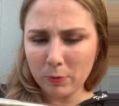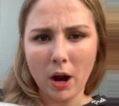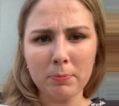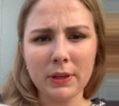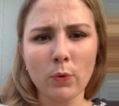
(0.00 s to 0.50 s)
are
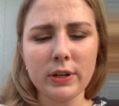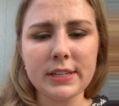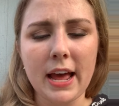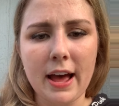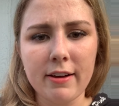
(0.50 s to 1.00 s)
probably going
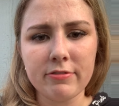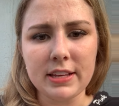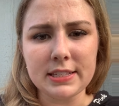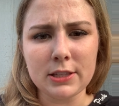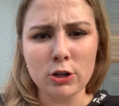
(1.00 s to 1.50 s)
to have
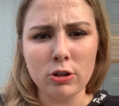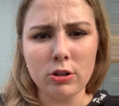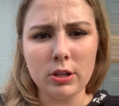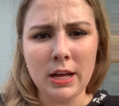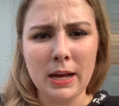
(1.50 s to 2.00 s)
these
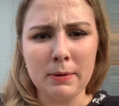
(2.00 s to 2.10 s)
little